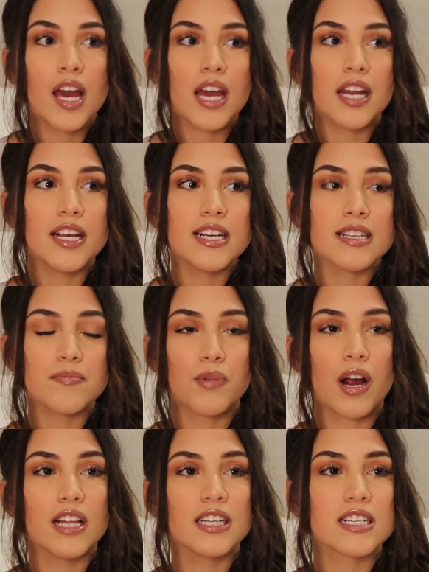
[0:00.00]
and he's
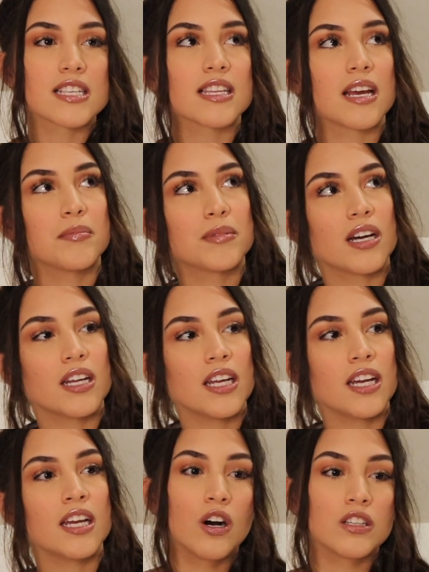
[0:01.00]
probably slept on
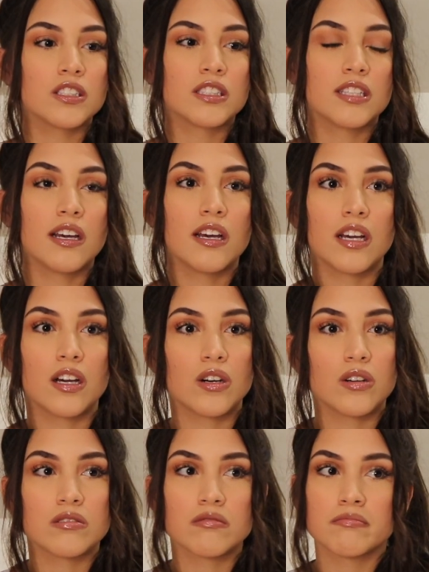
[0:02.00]
it
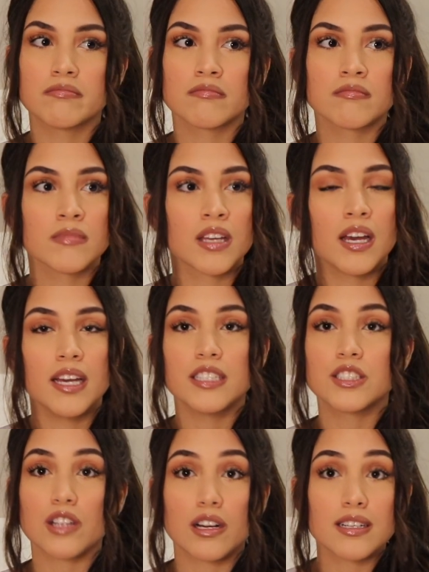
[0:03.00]
until he
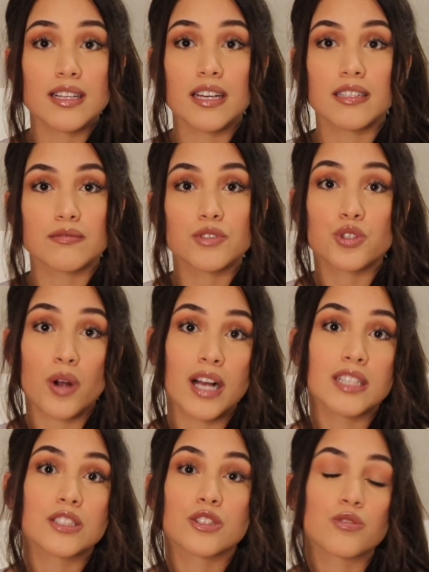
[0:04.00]
started like
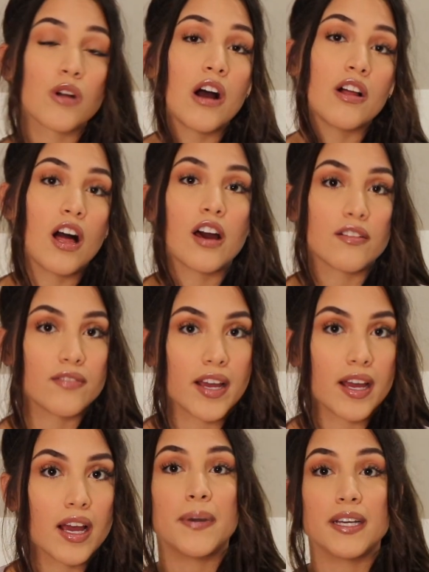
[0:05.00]
trying to crawl out of
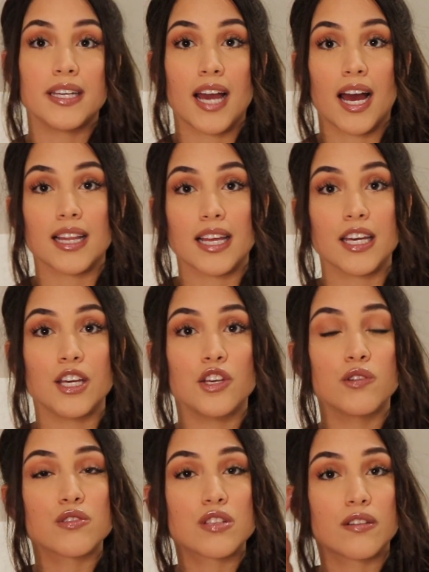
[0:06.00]
it. But yeah, like, he
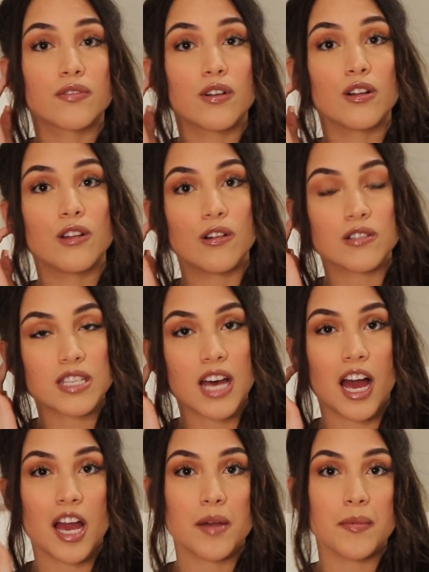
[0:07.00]
used it for a long
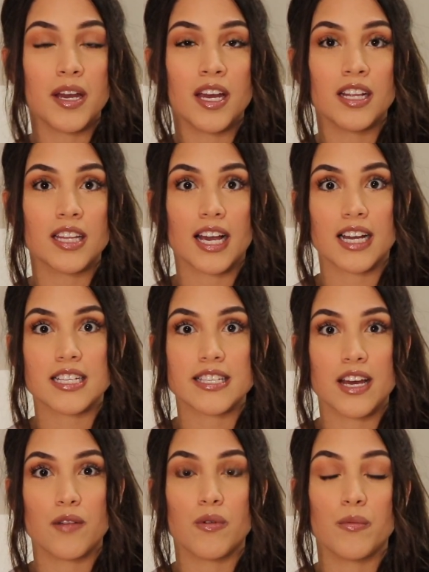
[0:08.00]
time, and like I
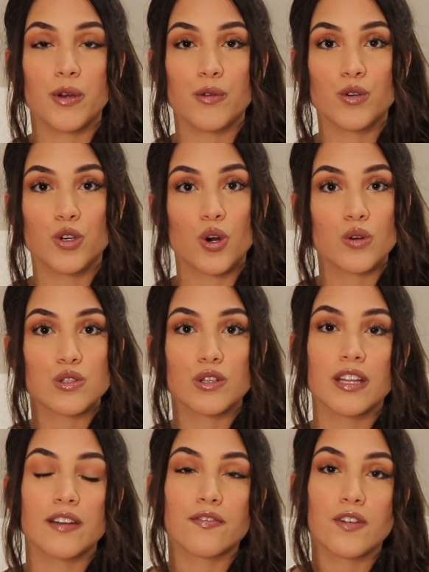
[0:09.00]
said, when we would go to
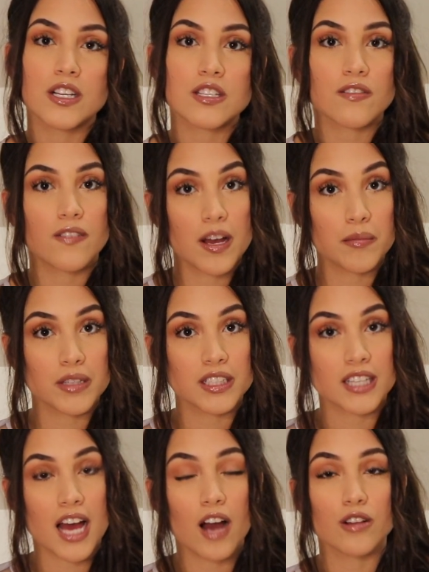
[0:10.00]
like friends and
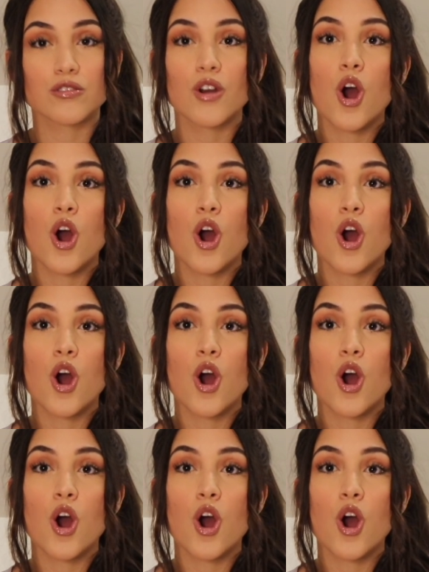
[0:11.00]
family's house,